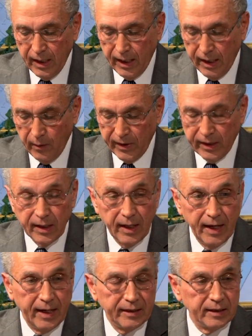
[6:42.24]

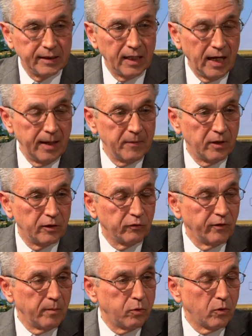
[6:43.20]
At the time that the
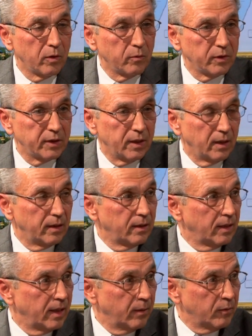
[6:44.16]
report was done,
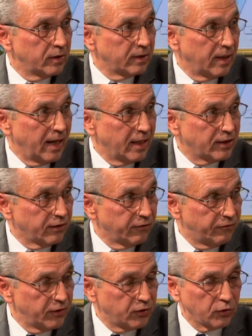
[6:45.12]
it was as
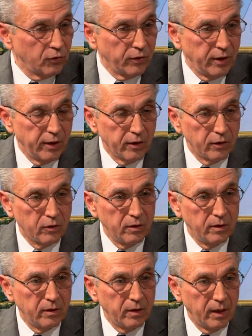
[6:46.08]
of fiscal year
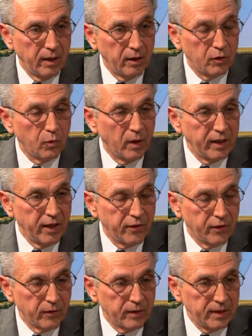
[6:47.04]

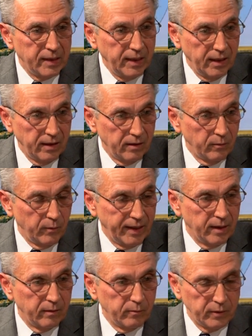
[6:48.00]
2013.
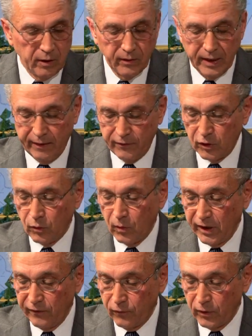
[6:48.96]
We don't have the
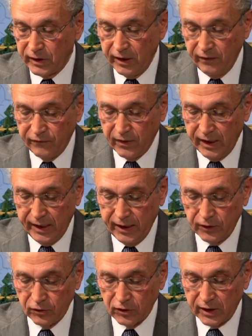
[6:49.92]
2014
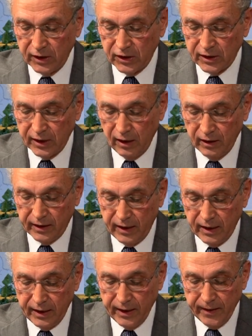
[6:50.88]
financials
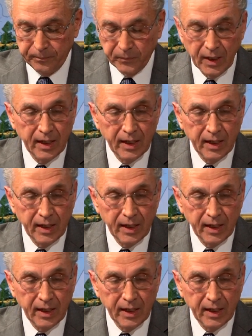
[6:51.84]
consolidated yet.